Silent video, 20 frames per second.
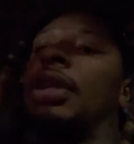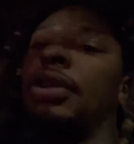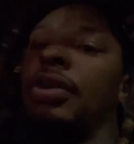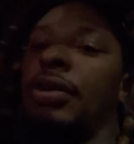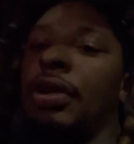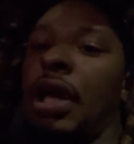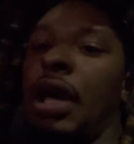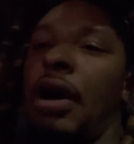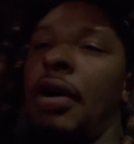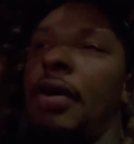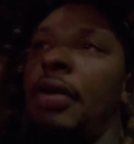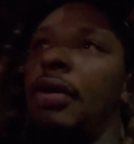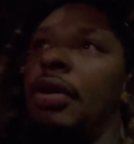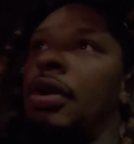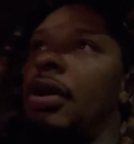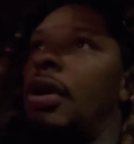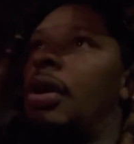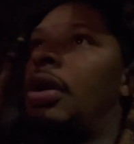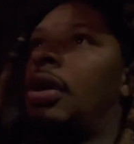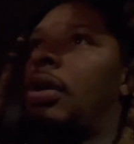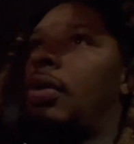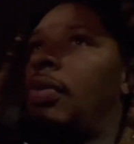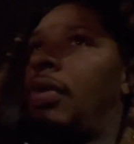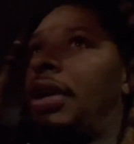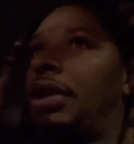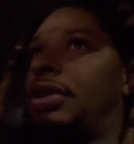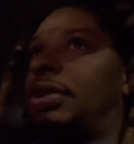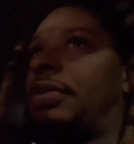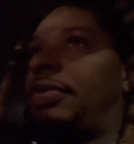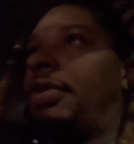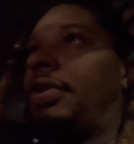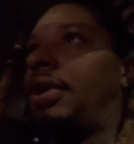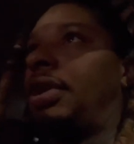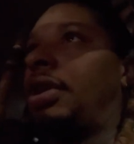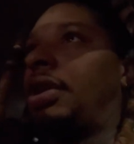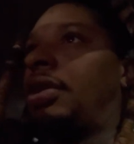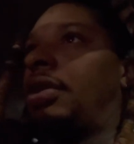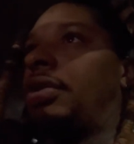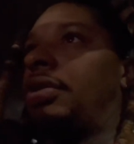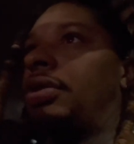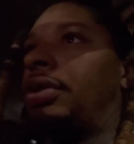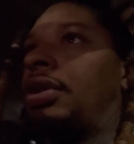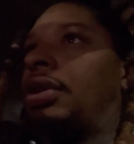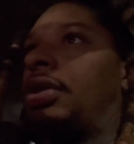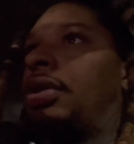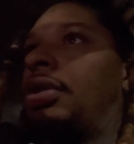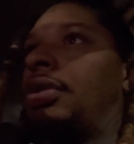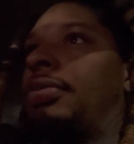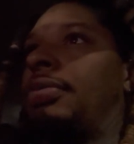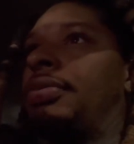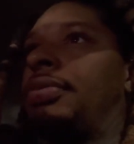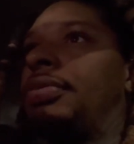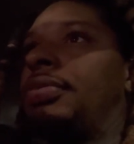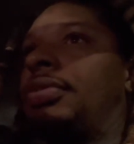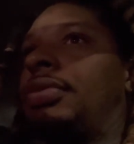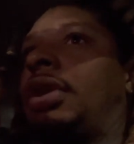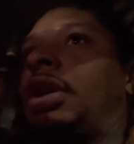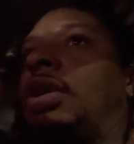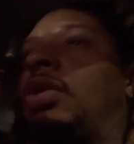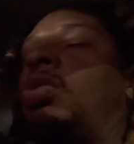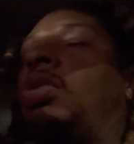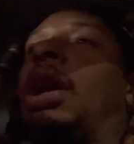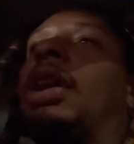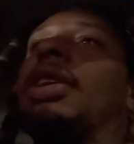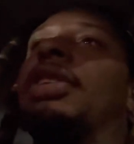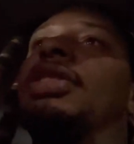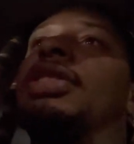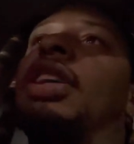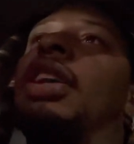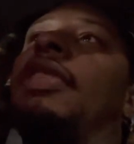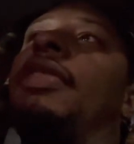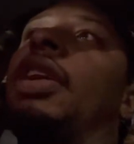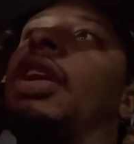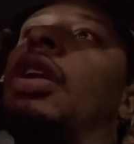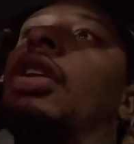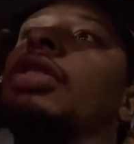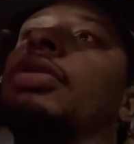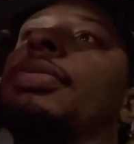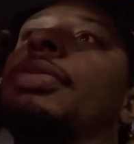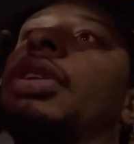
know y'all watch the video. And I could save y'all some